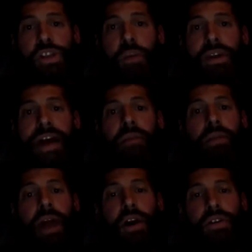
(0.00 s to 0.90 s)
but I
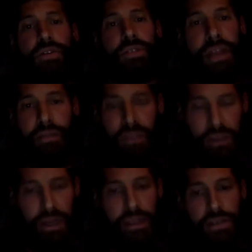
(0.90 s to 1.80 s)
also did everything that I
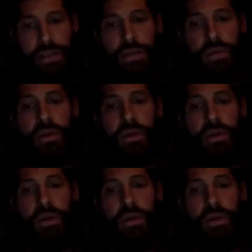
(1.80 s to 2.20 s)
could do